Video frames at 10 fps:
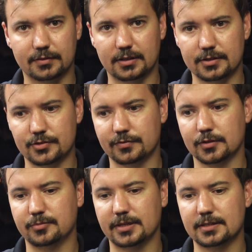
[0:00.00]
the
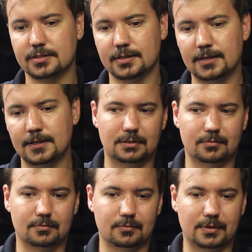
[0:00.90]
hydrophobics,
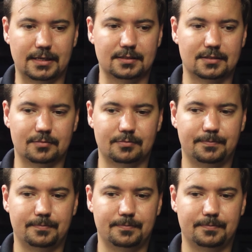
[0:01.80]
we ended up